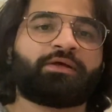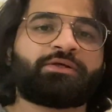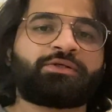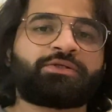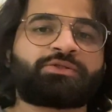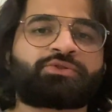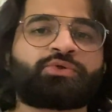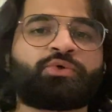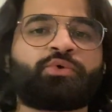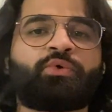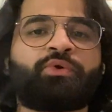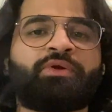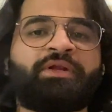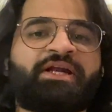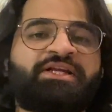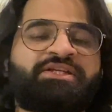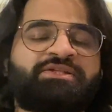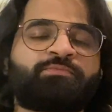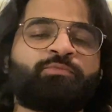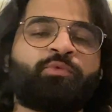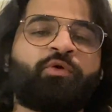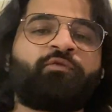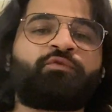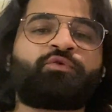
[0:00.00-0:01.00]
So
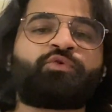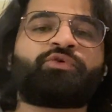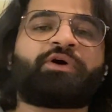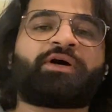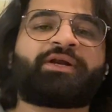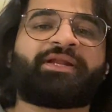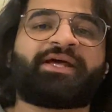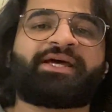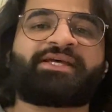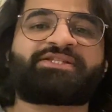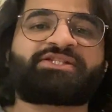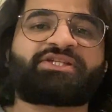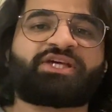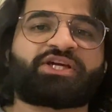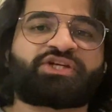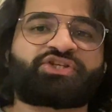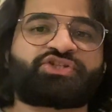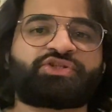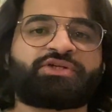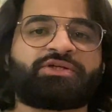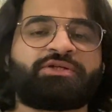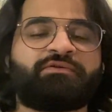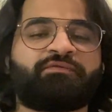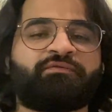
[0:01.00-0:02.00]
let's move to our next
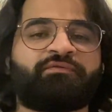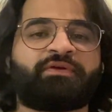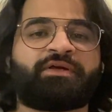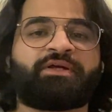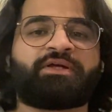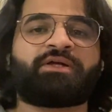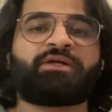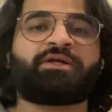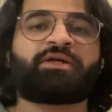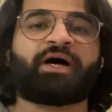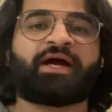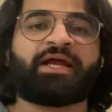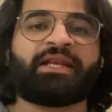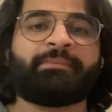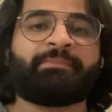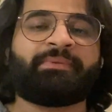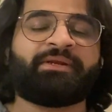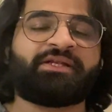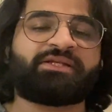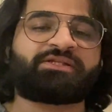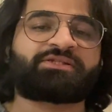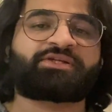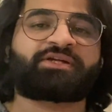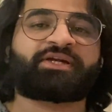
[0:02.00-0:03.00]
section where I'll
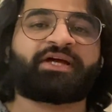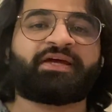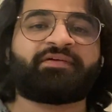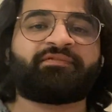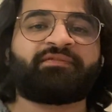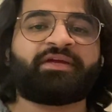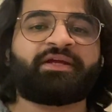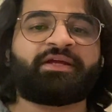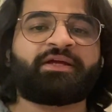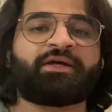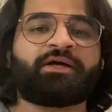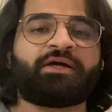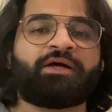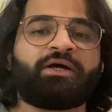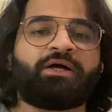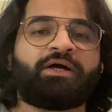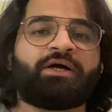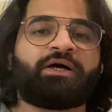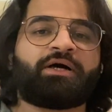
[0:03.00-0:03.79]
be describing